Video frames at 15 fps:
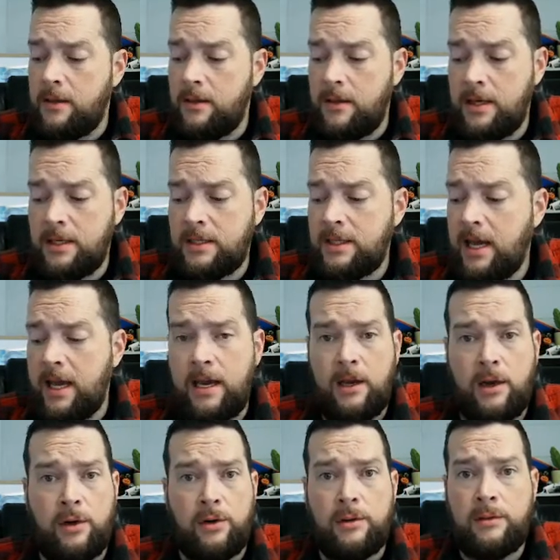This
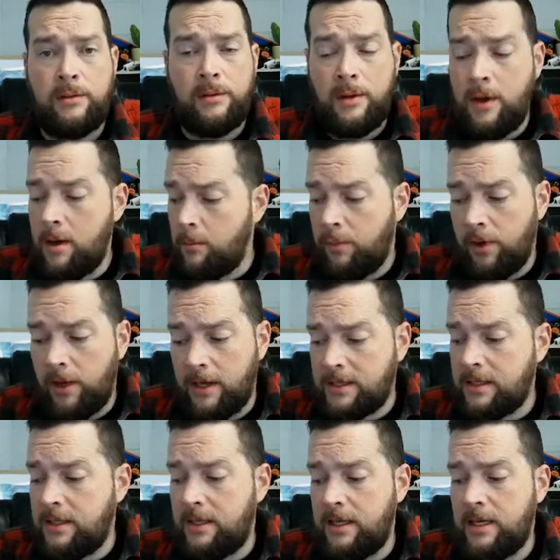angle plus
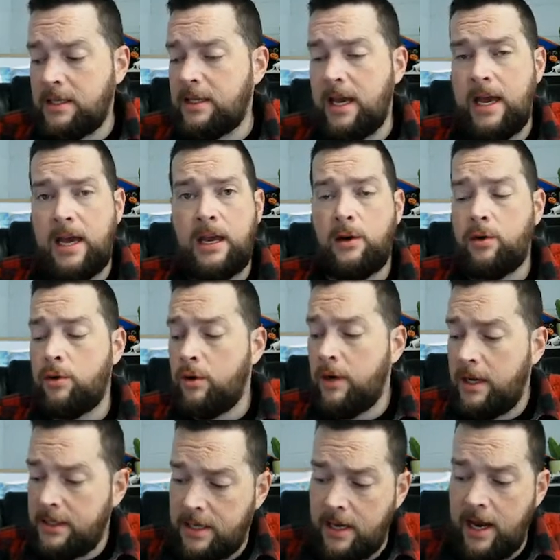this angle
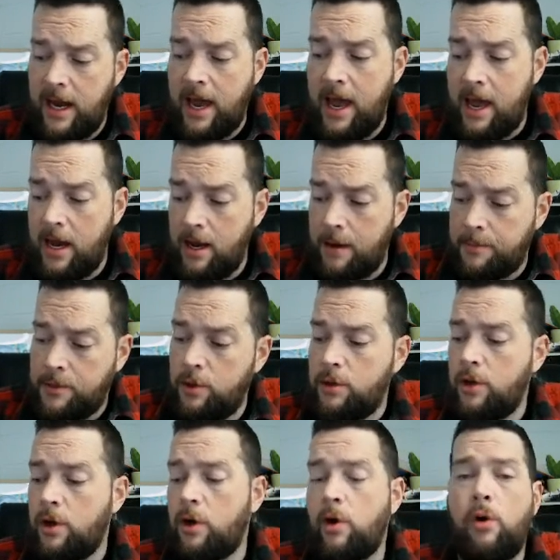is going to add up to the
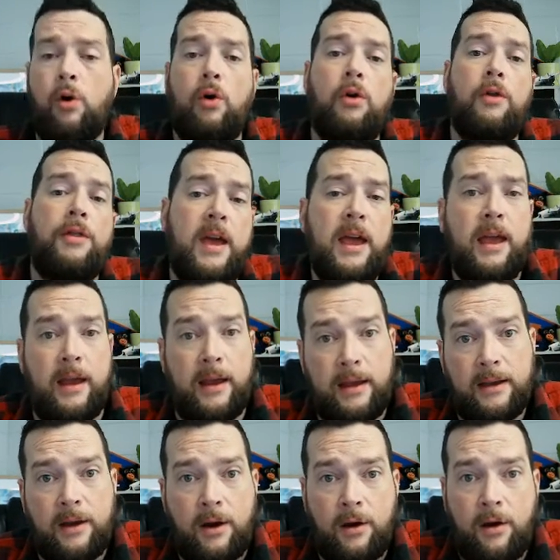whole thing,
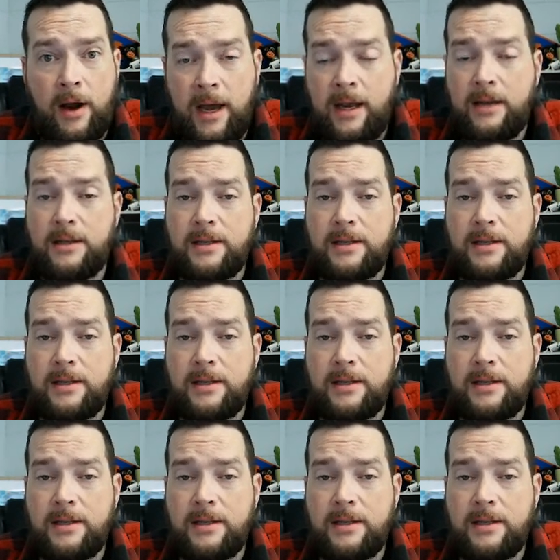all right?